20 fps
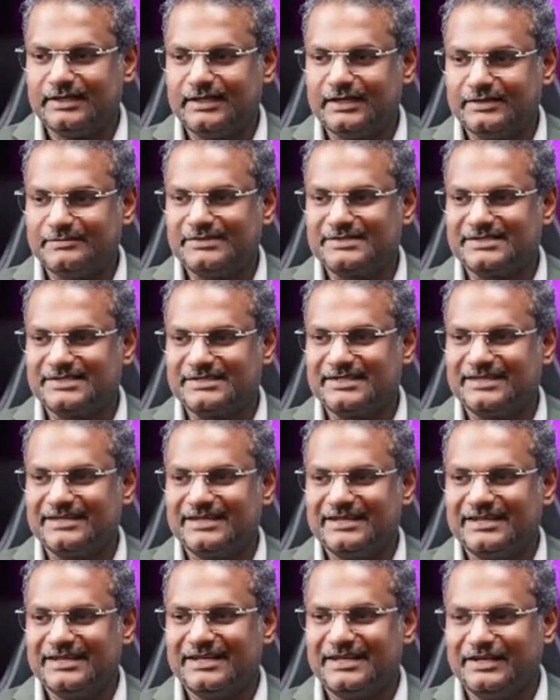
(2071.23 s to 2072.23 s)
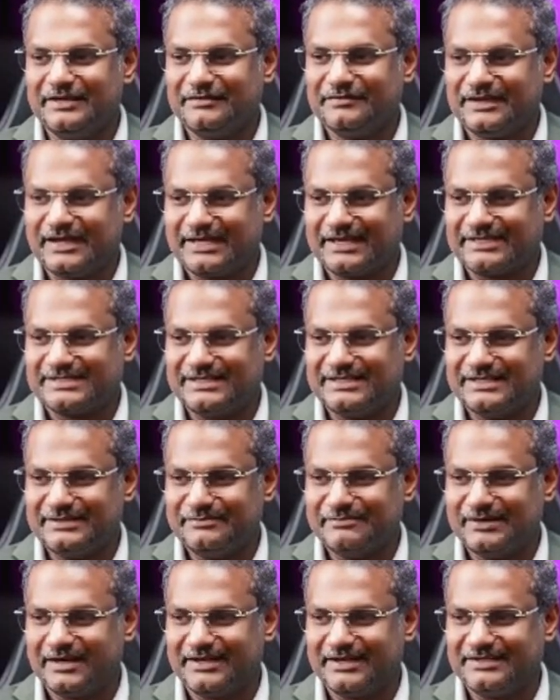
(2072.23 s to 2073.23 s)
Let me see if it
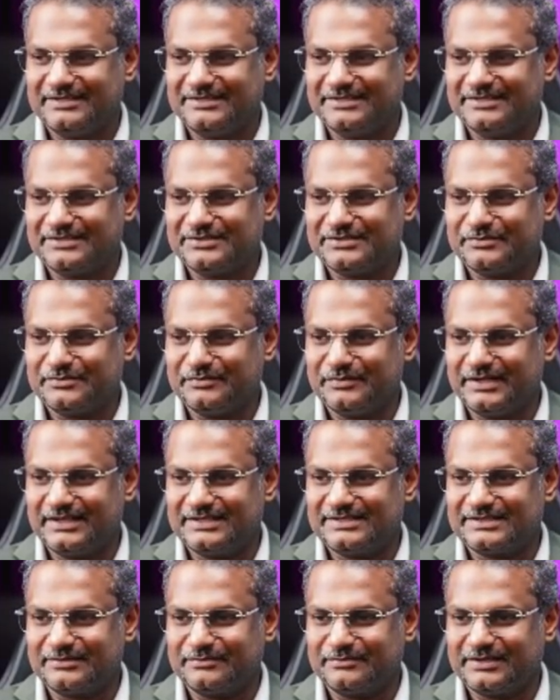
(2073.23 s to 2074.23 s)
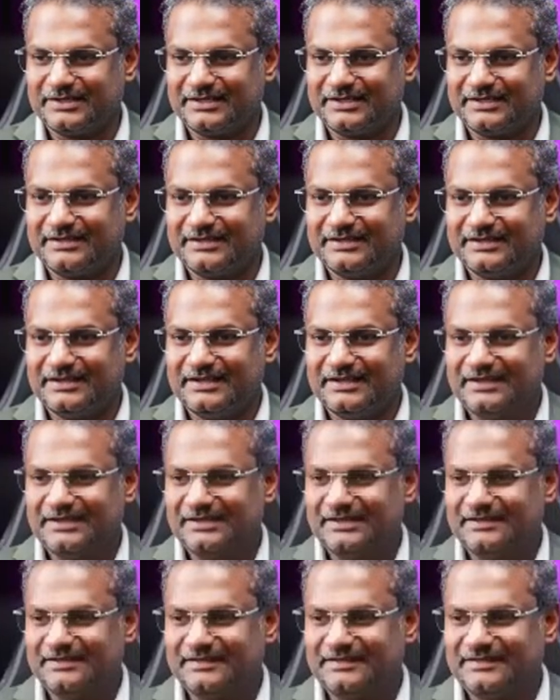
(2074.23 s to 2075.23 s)
actually manages to make something
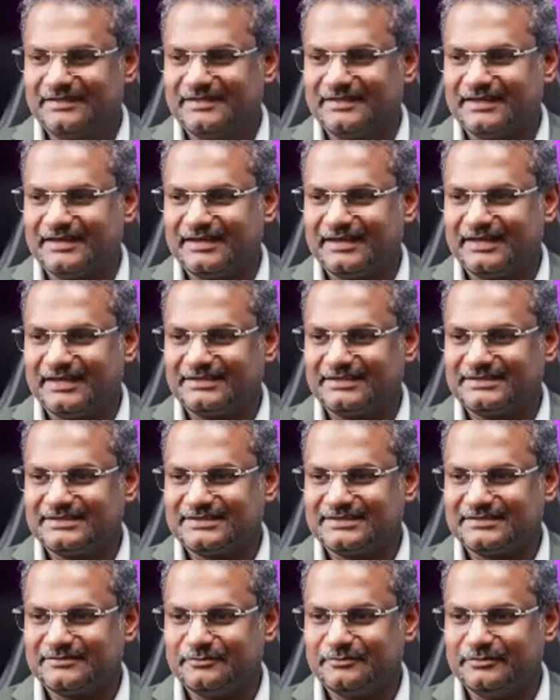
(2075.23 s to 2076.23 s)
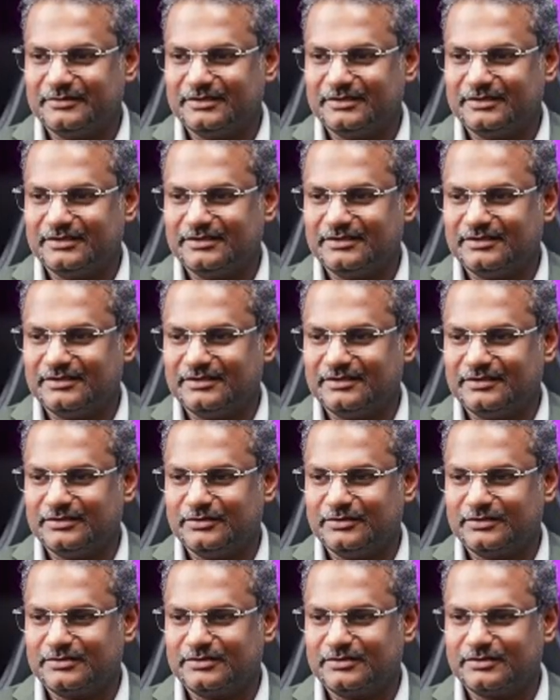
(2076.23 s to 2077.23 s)
that will
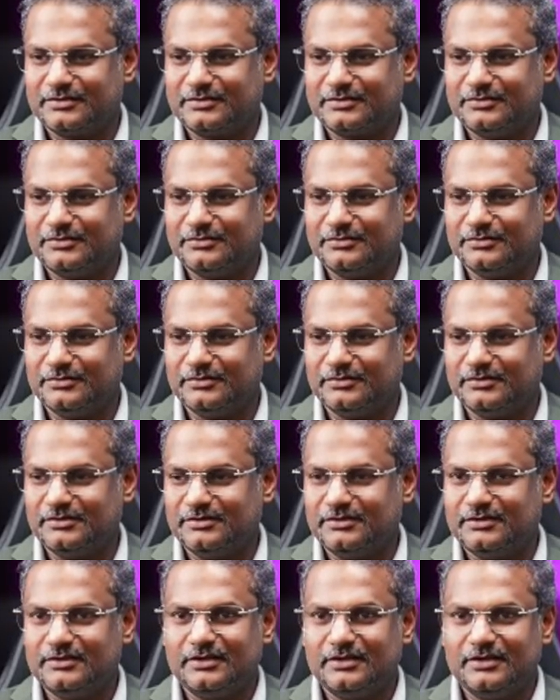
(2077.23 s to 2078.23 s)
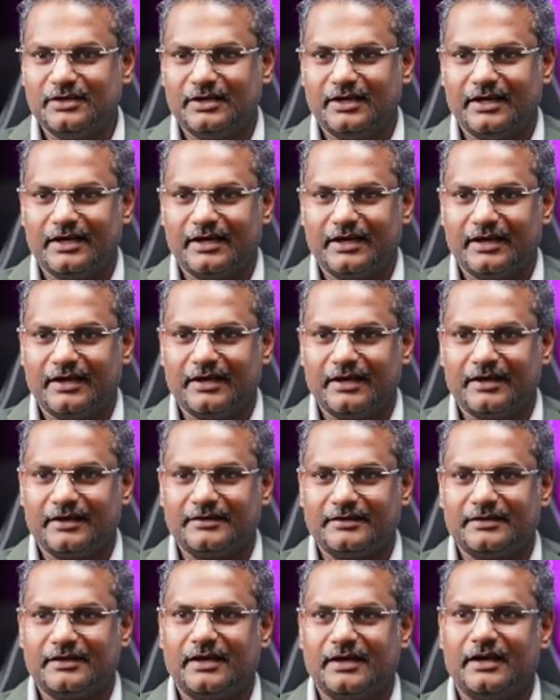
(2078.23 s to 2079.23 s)
look cool.
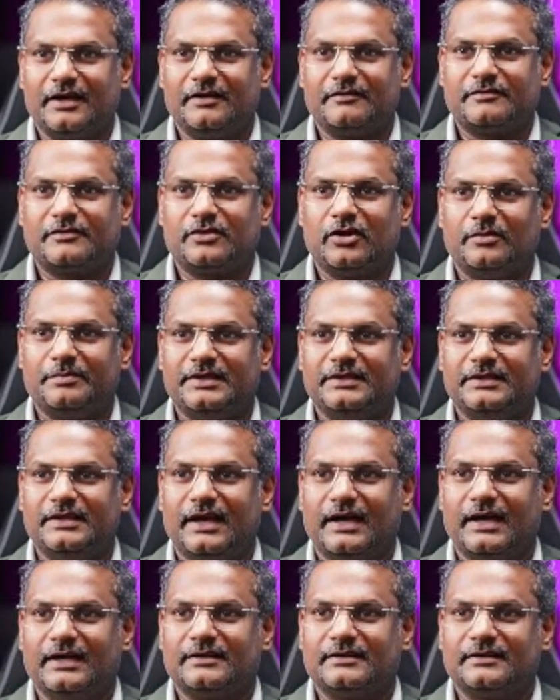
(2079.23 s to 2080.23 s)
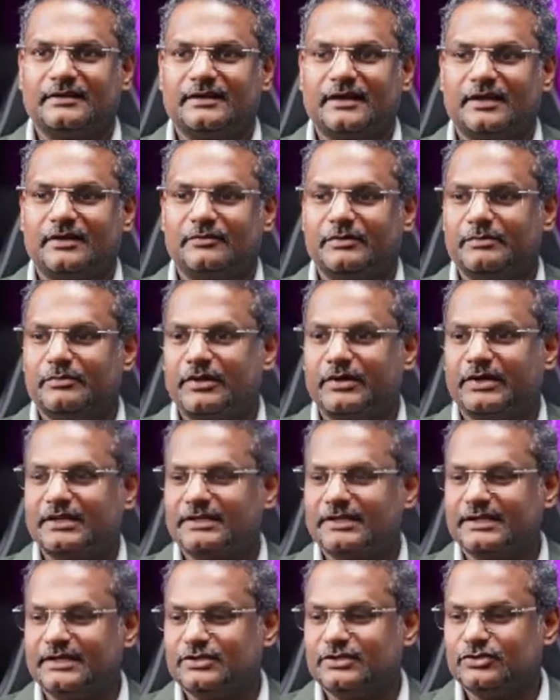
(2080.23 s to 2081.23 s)
And I've copied that, and we
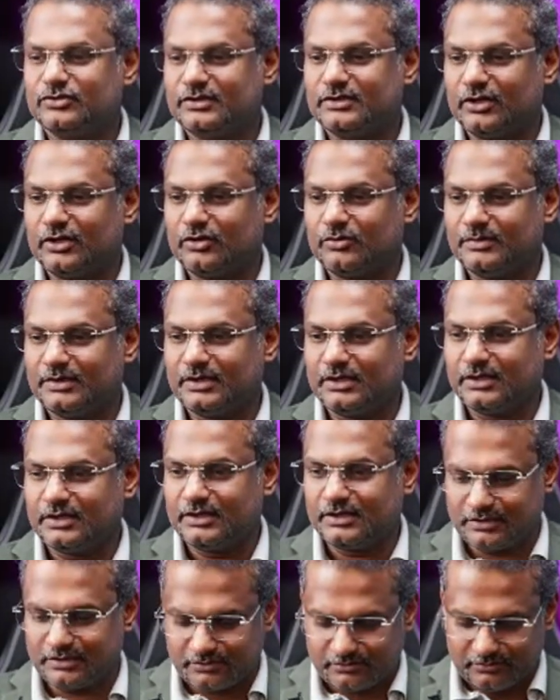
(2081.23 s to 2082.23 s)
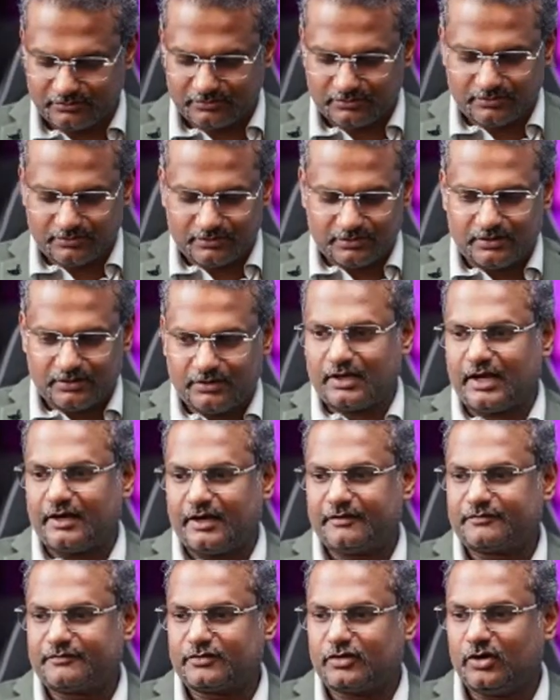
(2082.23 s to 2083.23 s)
bring it into Nano Banana now.
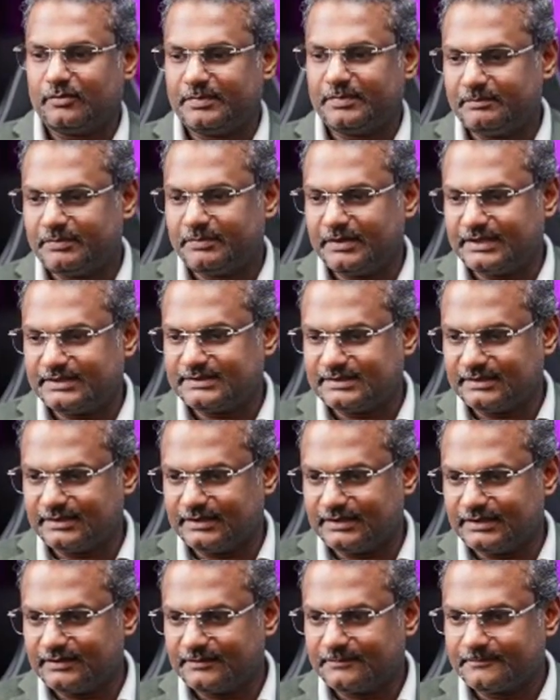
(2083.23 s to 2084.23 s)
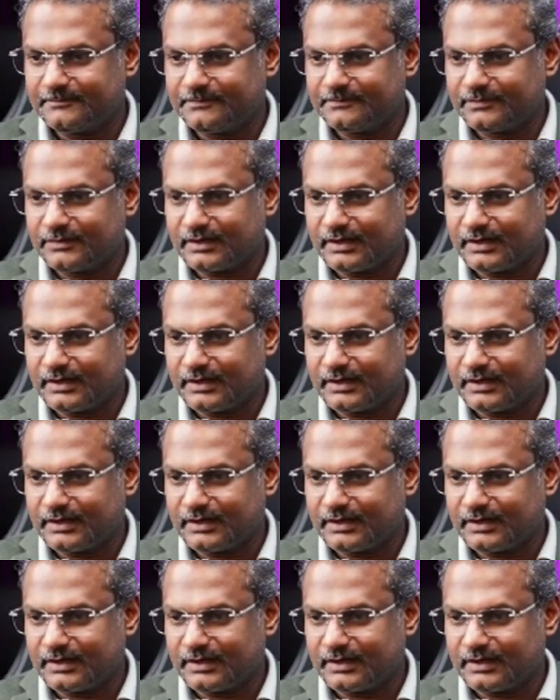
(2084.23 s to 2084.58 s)
I've copy pasted it,